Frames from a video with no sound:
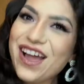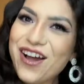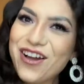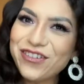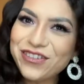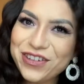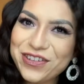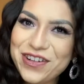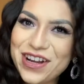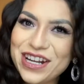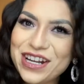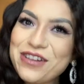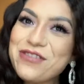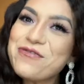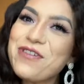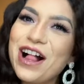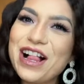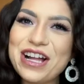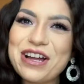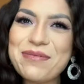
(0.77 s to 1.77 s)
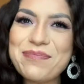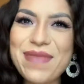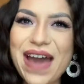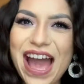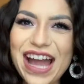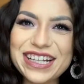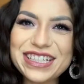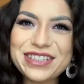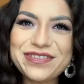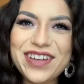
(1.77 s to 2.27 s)
everyone, welcome
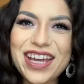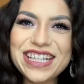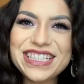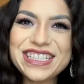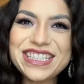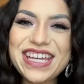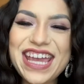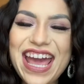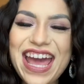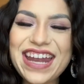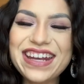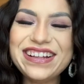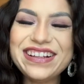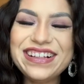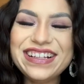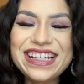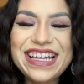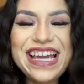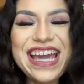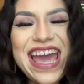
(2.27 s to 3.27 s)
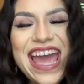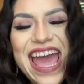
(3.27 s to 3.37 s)
back to my channel. Yay!